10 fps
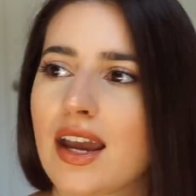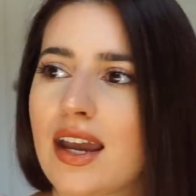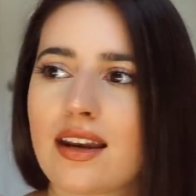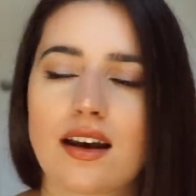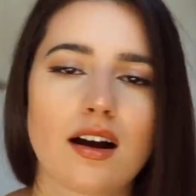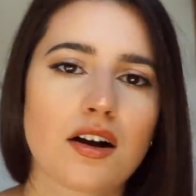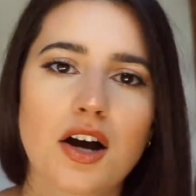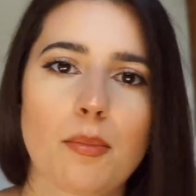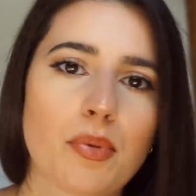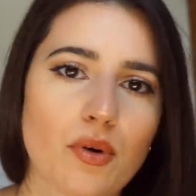in a
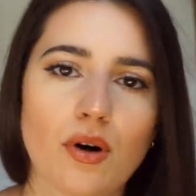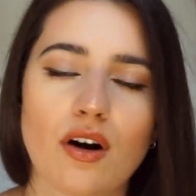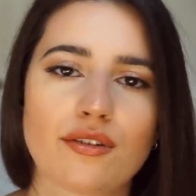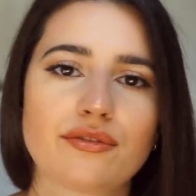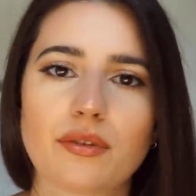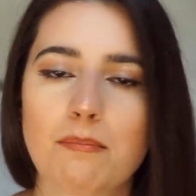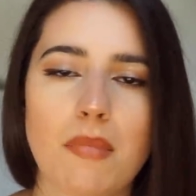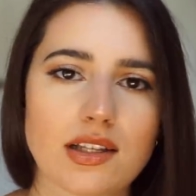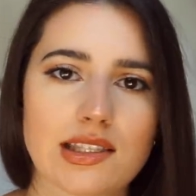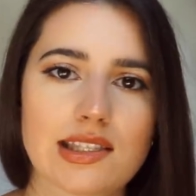couple of
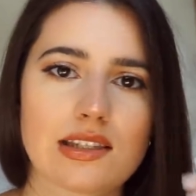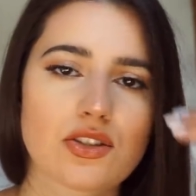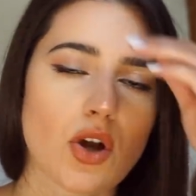months.